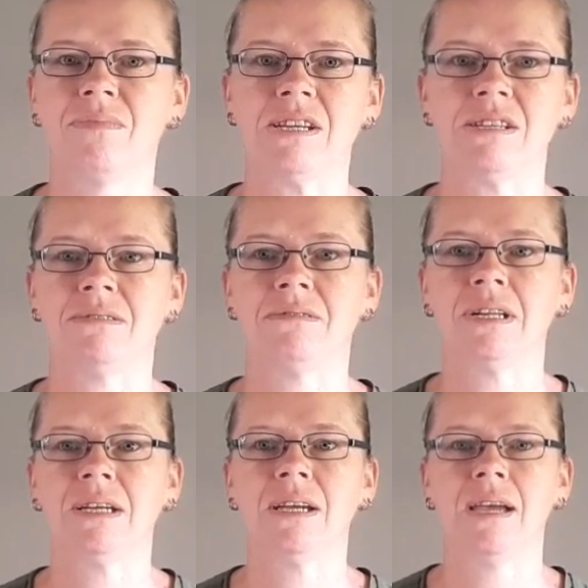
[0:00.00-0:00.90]
they didn't
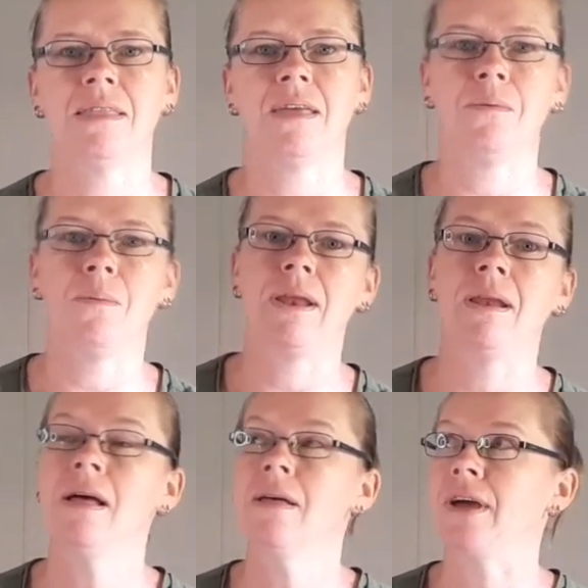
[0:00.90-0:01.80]
really care. They
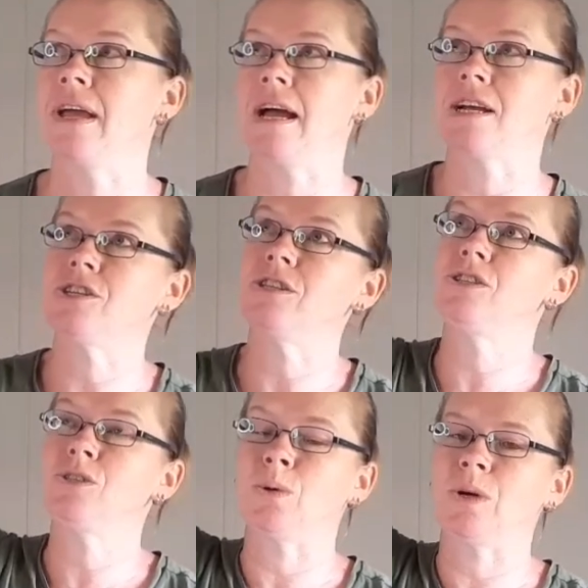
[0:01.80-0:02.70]
actually
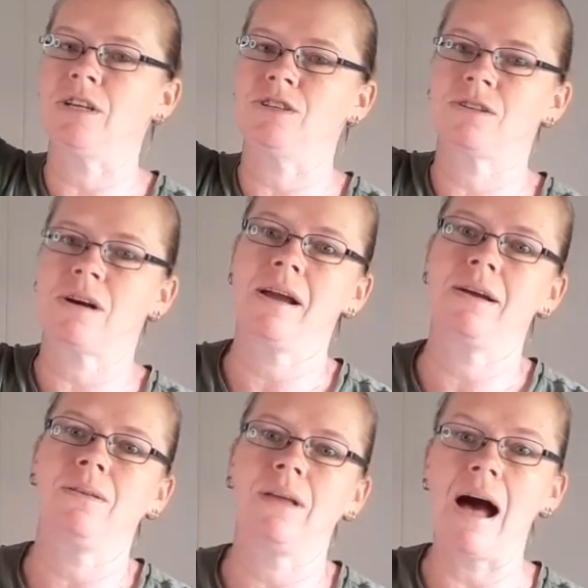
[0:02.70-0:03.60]
took a
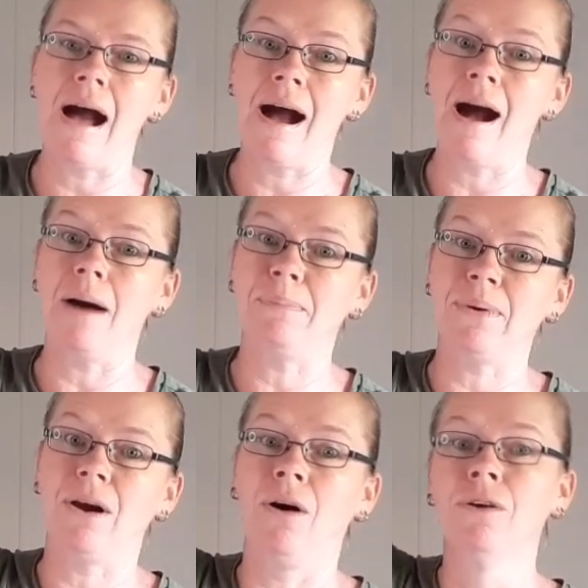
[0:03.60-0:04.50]
trail up
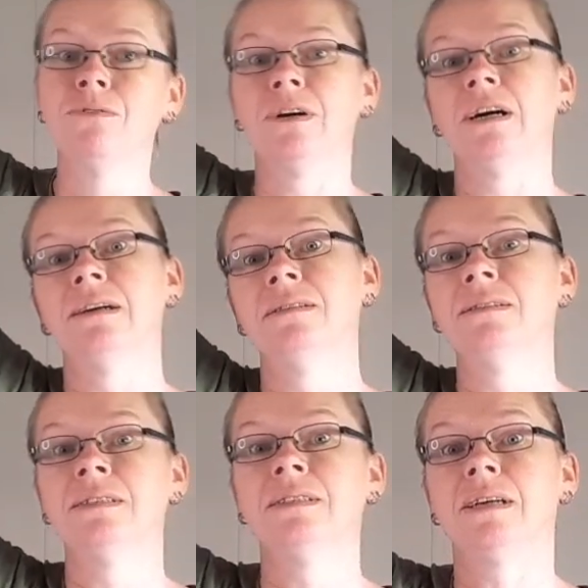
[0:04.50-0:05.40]
over
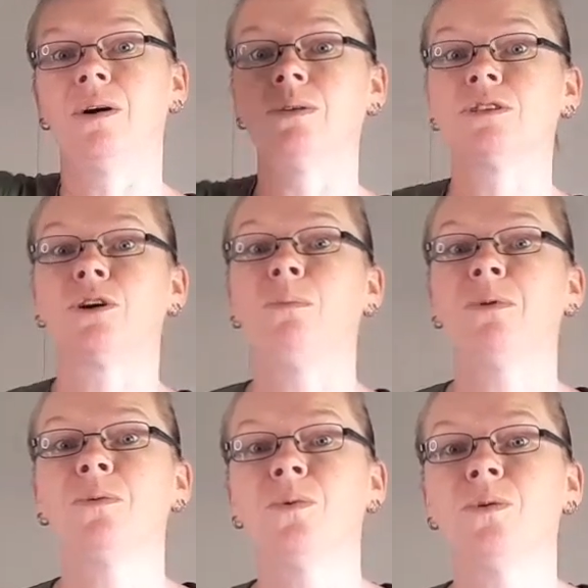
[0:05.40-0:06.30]
on top
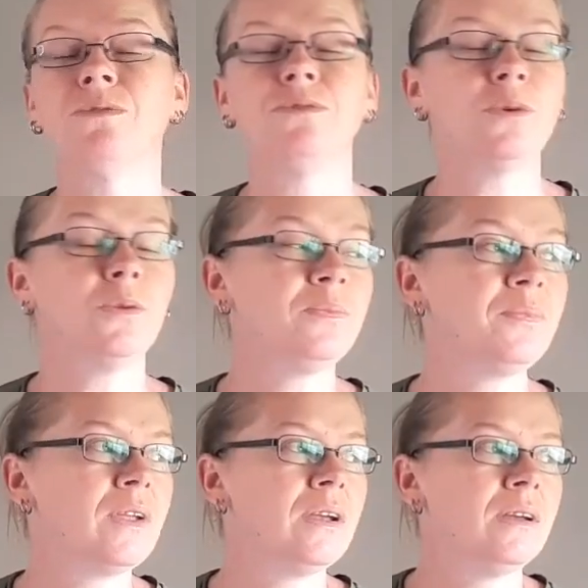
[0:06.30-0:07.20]
of the waterfall
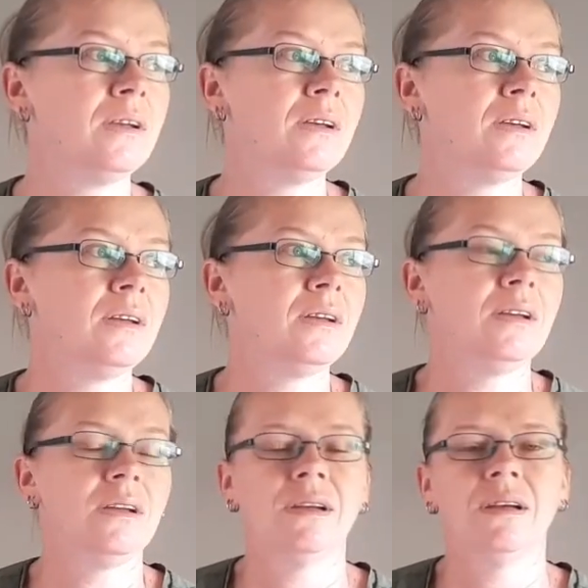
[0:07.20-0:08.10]

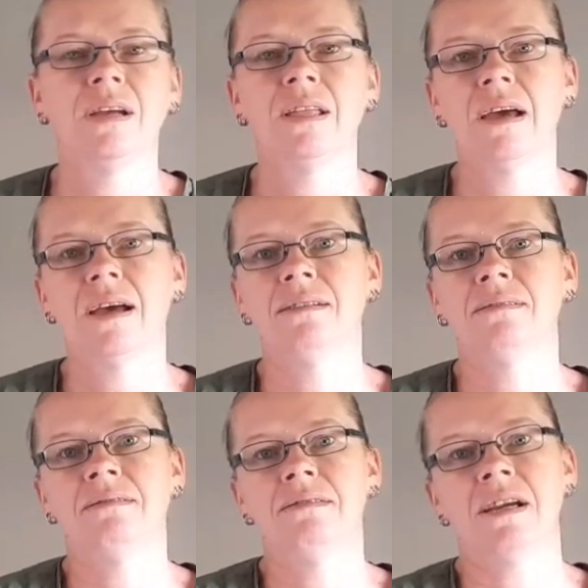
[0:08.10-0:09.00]

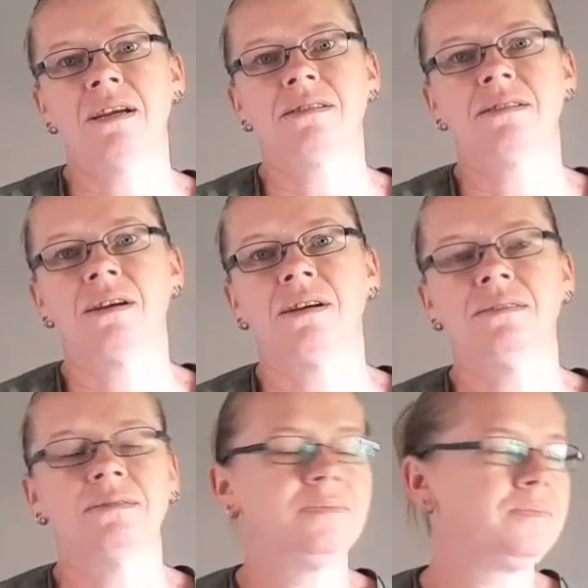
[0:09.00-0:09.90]
and yeah, so
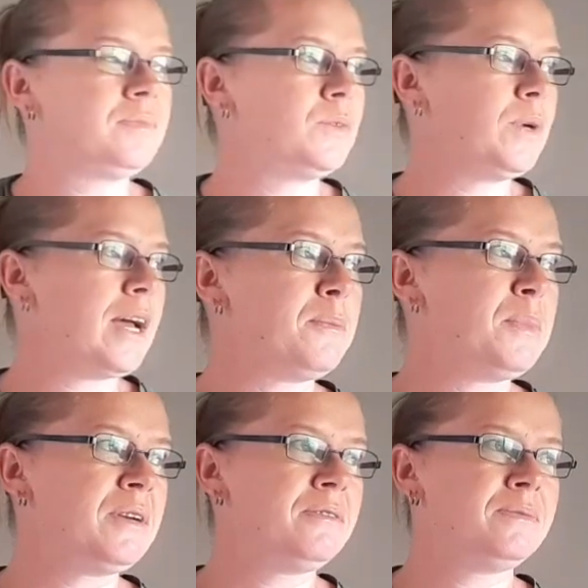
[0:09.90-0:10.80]
we
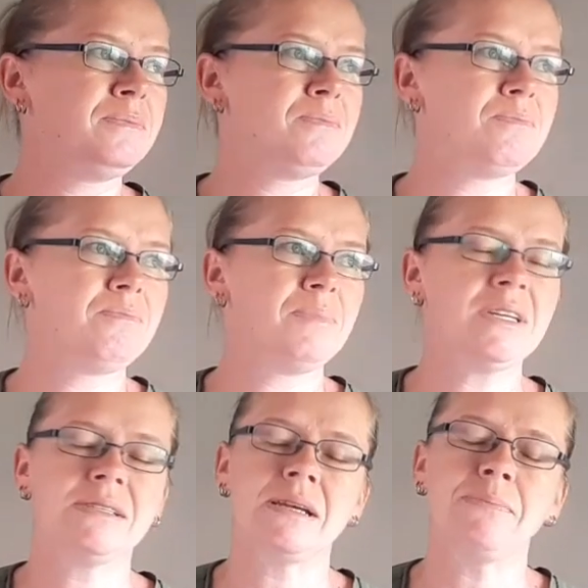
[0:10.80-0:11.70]
bit of
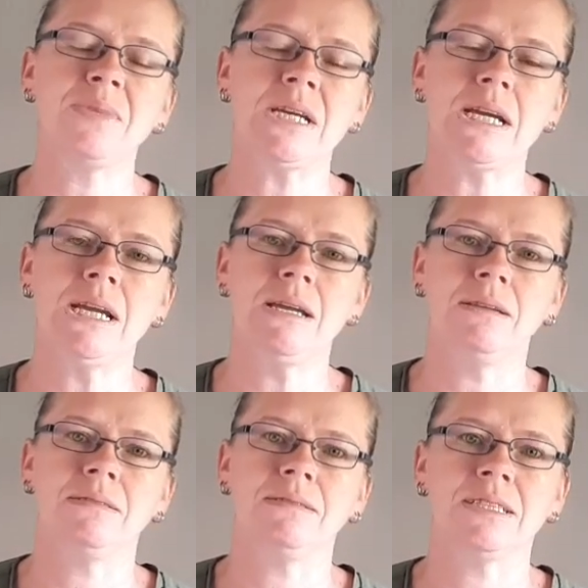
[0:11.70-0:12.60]
something to eat,
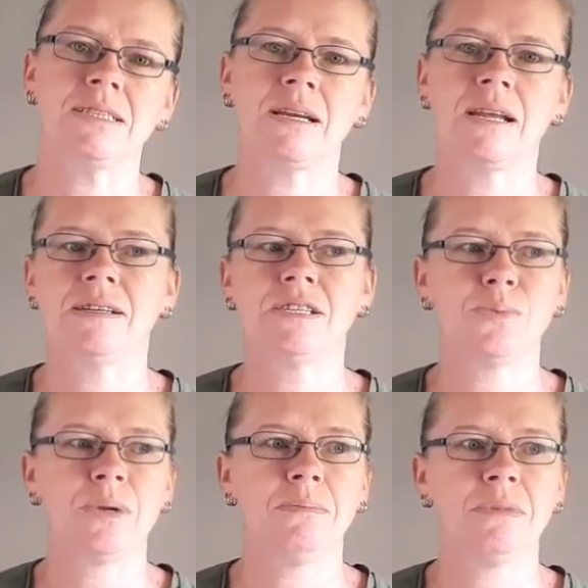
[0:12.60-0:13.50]
and the son had a
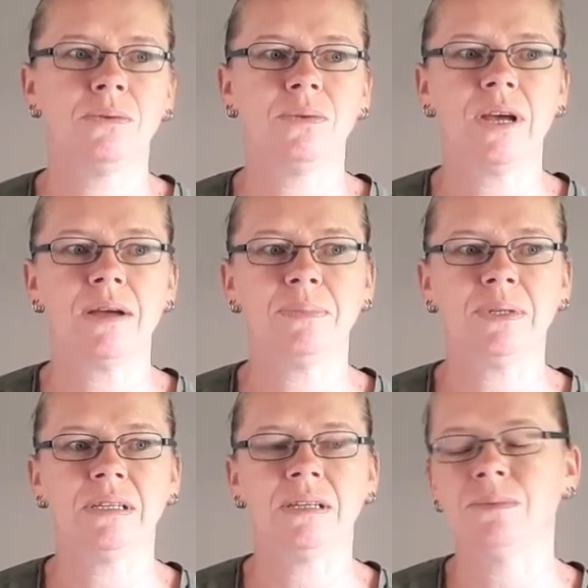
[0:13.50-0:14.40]
swim and all that,
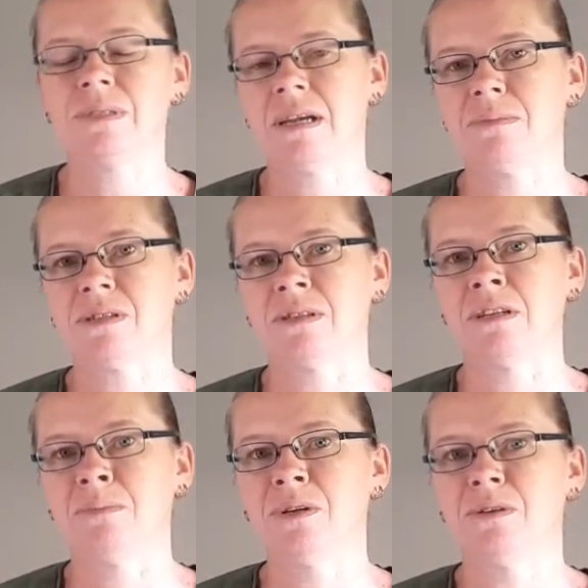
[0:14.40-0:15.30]
but it was
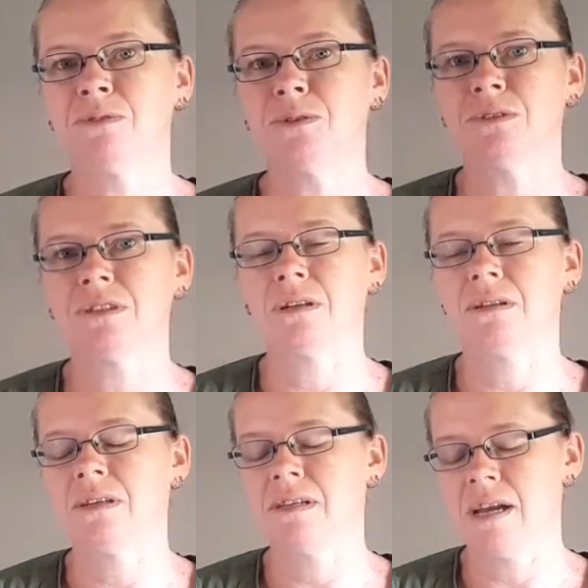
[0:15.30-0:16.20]
absolutely beautiful. So
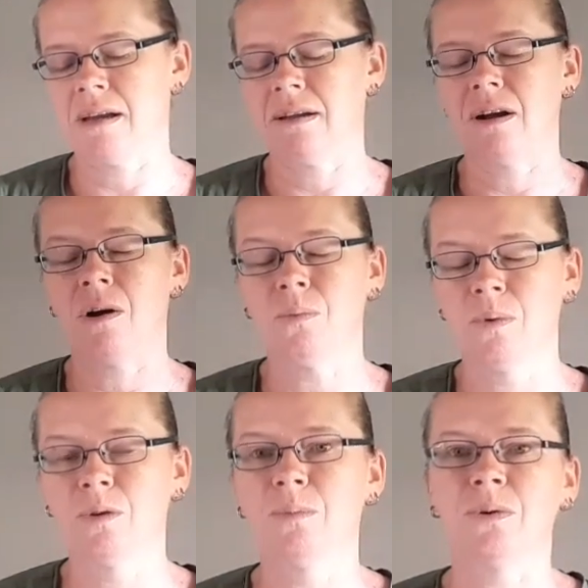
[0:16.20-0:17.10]
that, yeah, I
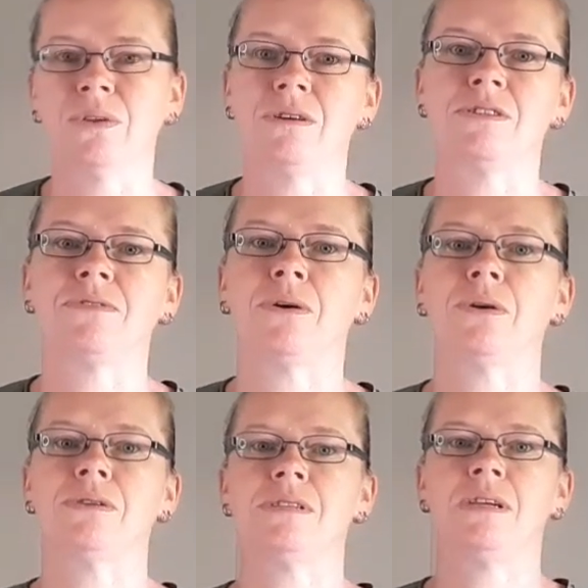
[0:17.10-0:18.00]
will put those
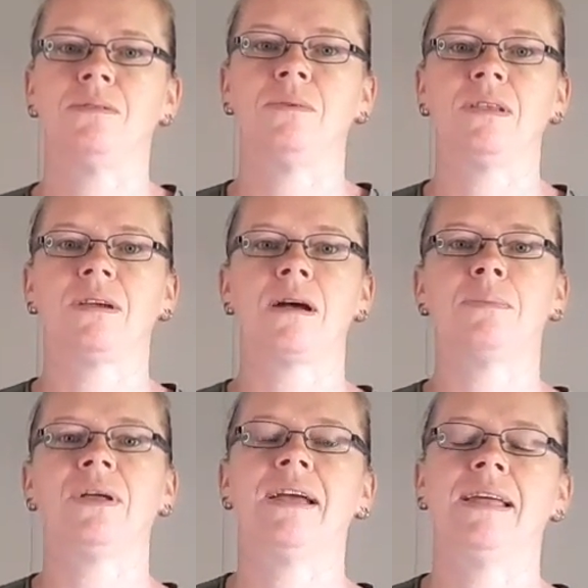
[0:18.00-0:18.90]
photos in with a
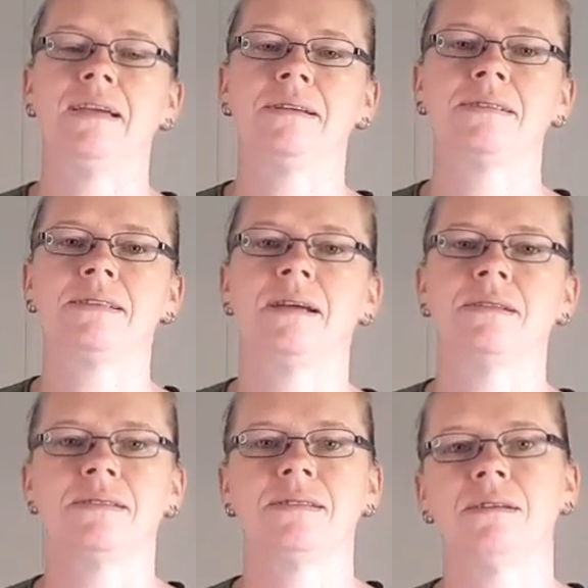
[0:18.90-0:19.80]
couple of headings
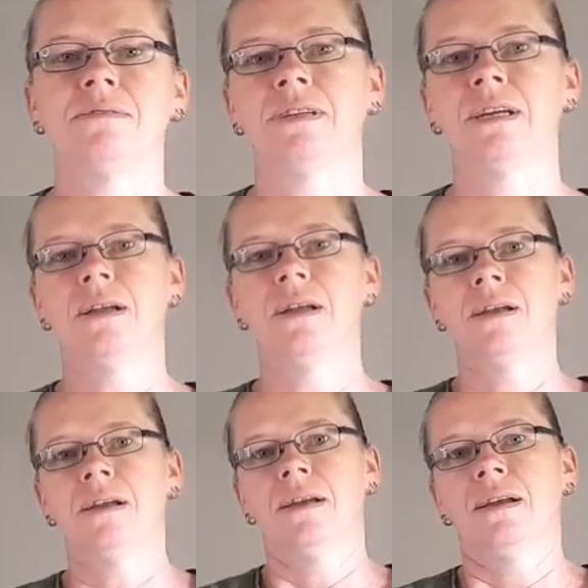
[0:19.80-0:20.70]
and stuff
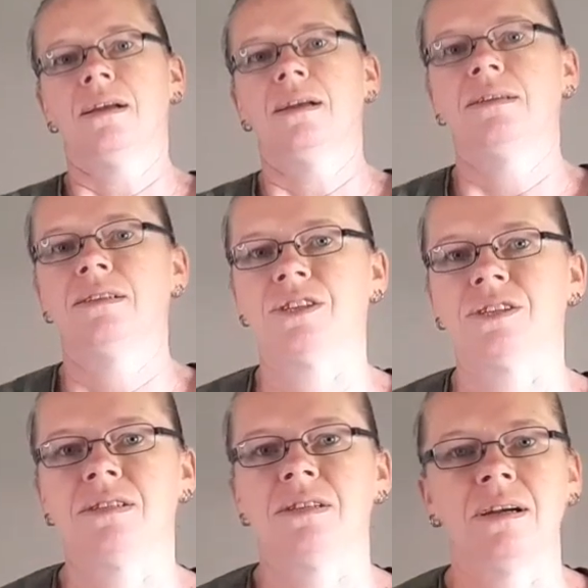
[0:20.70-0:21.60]

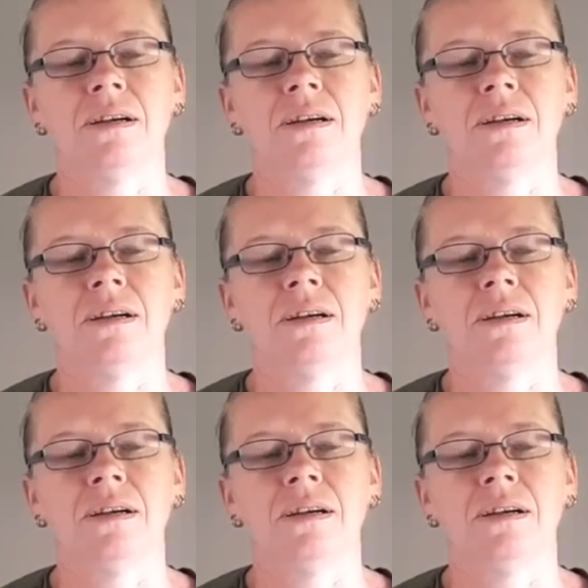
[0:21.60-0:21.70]
just